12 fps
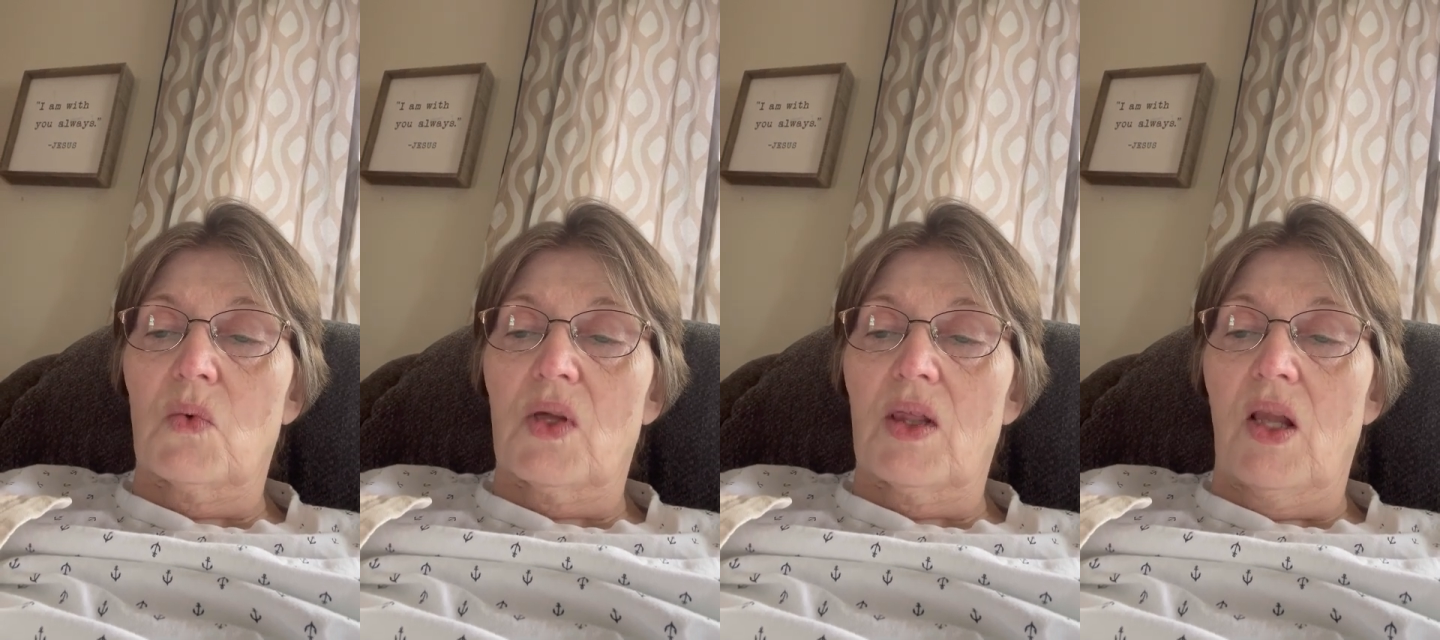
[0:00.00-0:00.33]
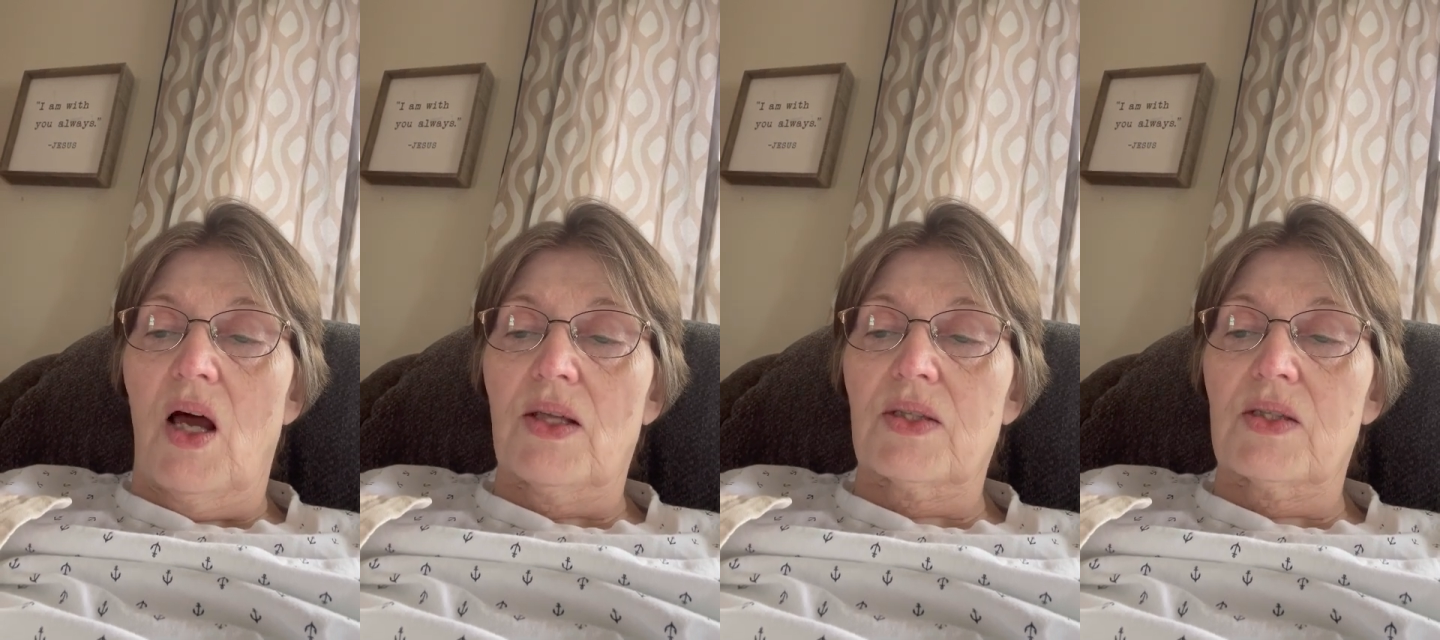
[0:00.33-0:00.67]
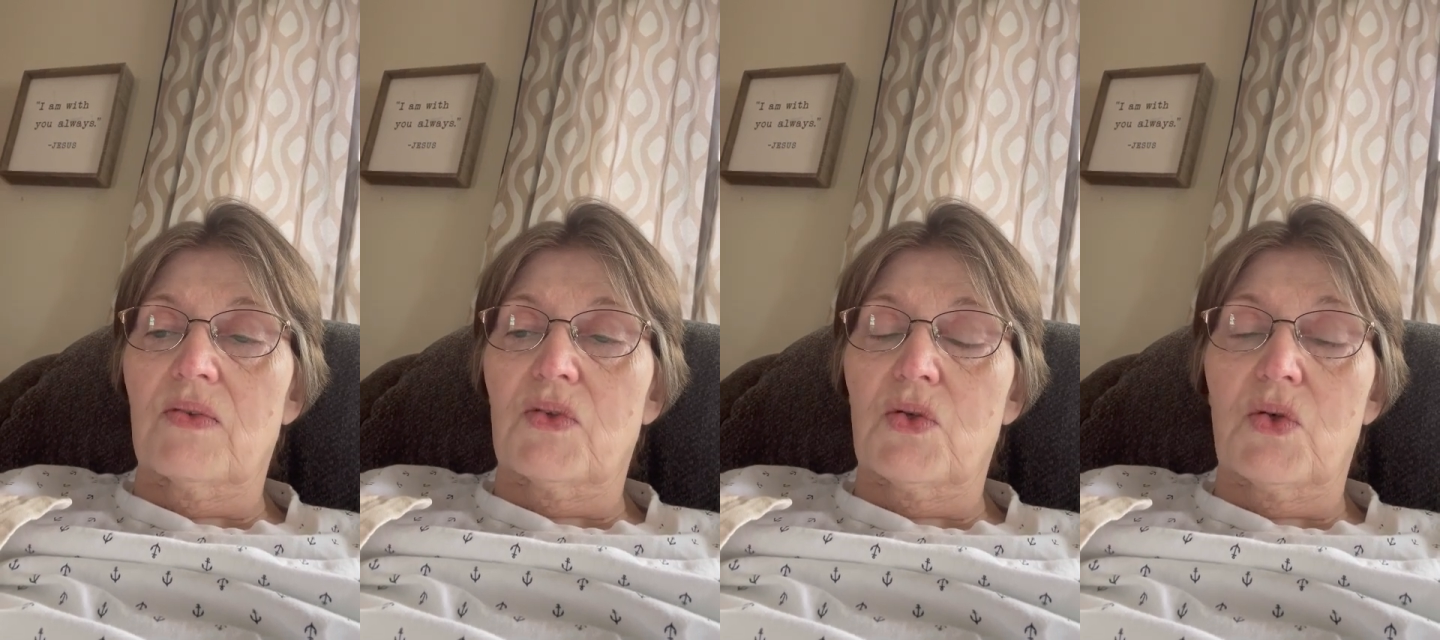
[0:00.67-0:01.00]
with lots
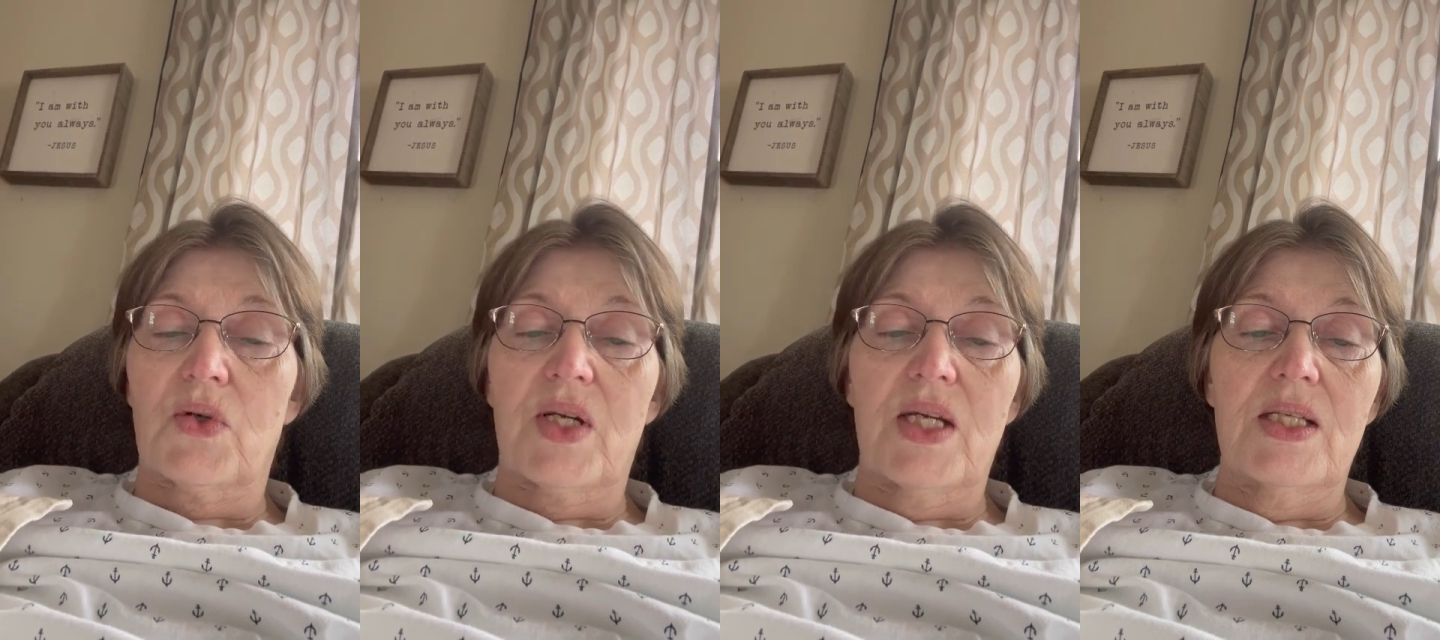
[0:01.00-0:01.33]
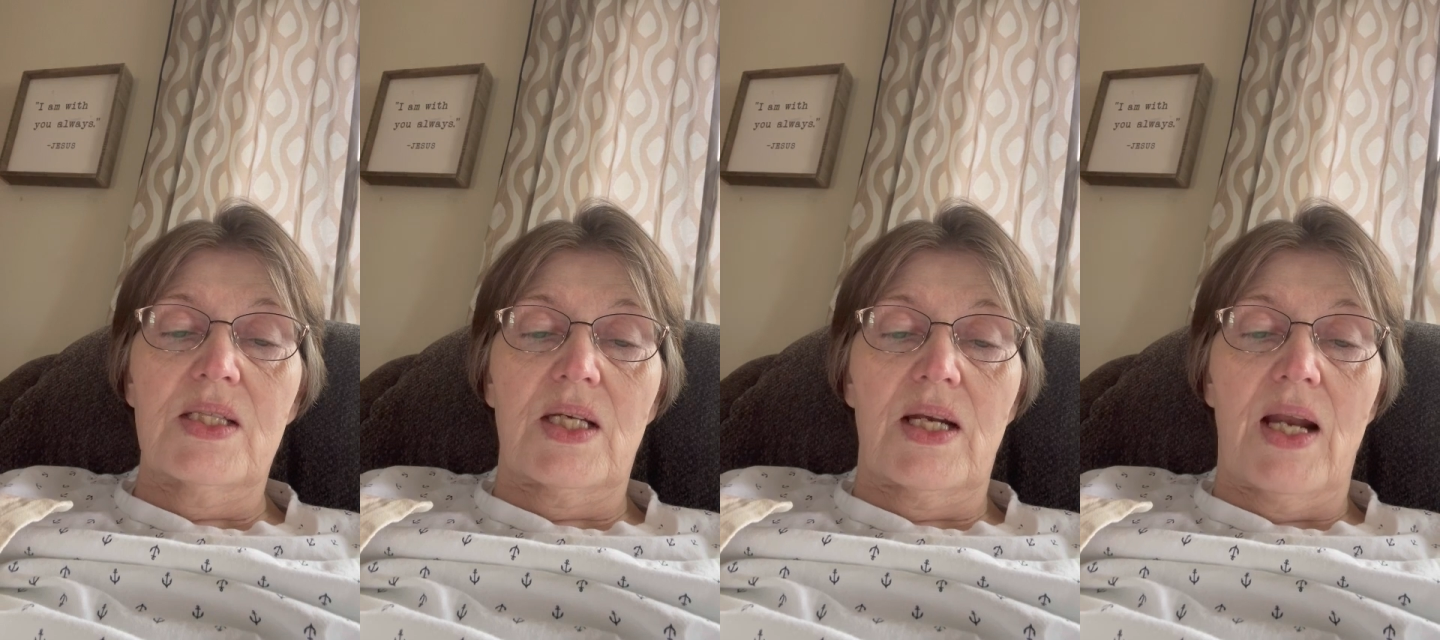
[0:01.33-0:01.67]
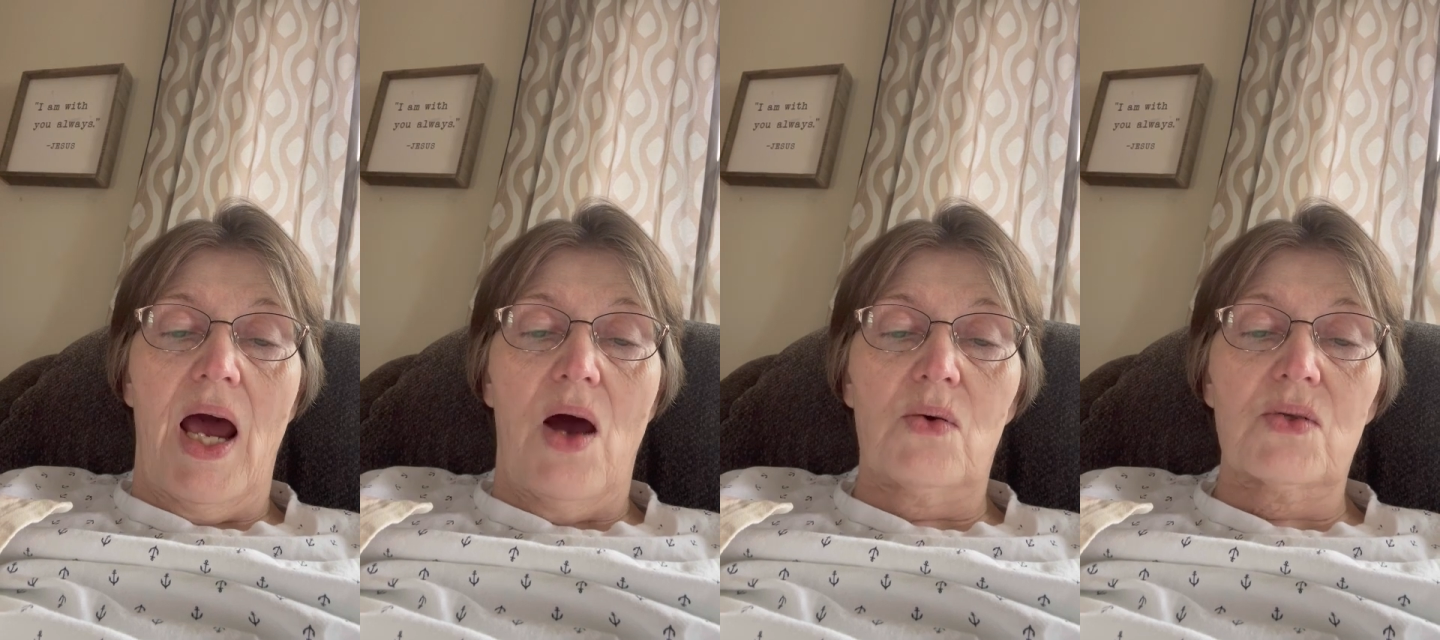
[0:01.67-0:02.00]
of trees and
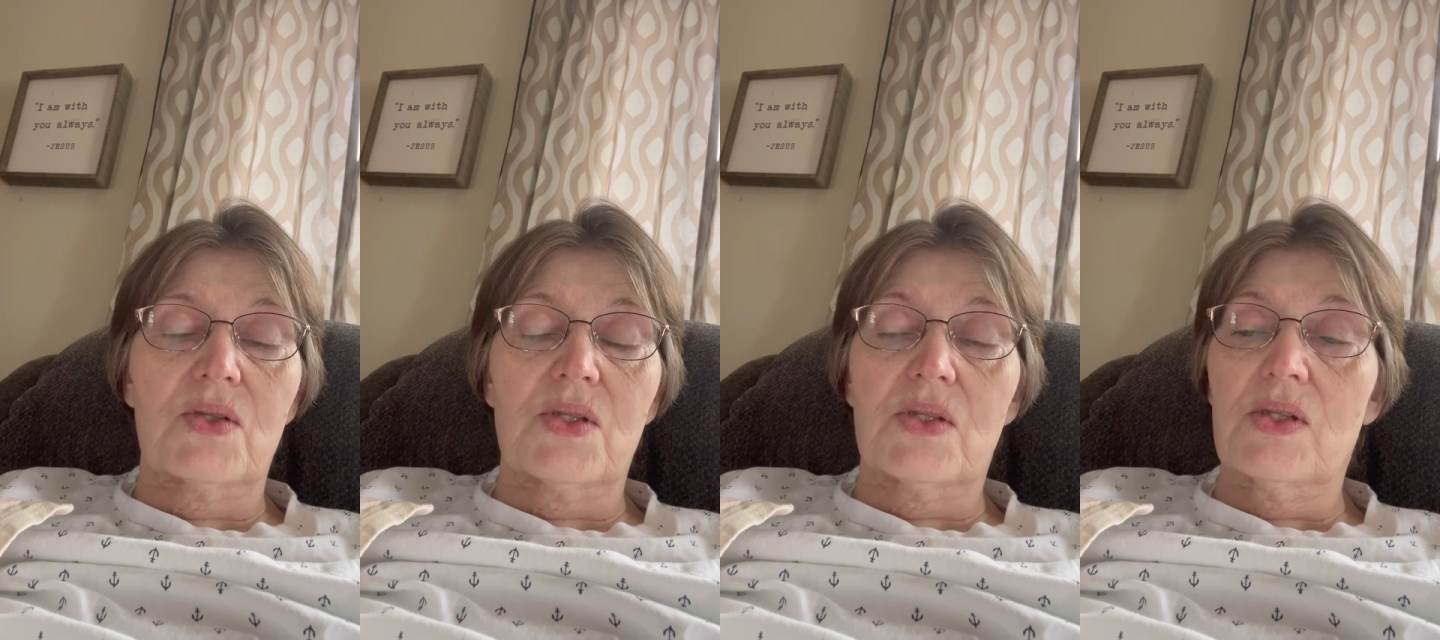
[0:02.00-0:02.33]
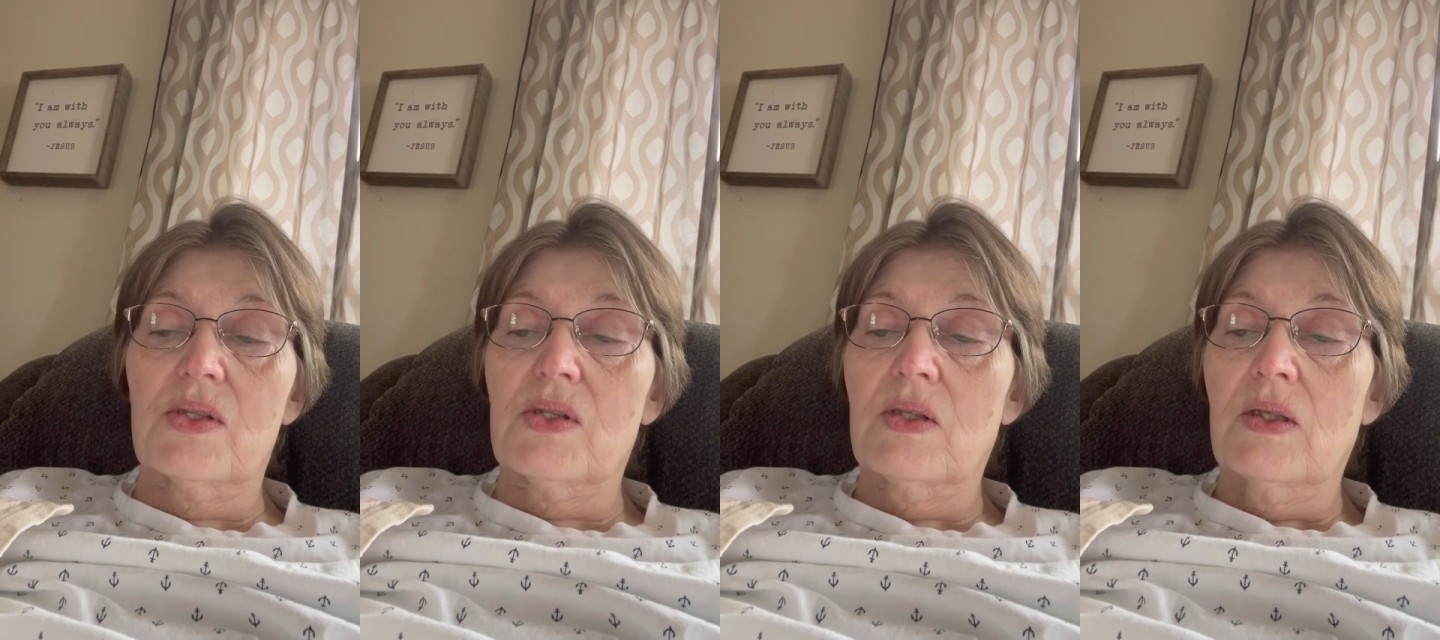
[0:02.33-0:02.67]
houses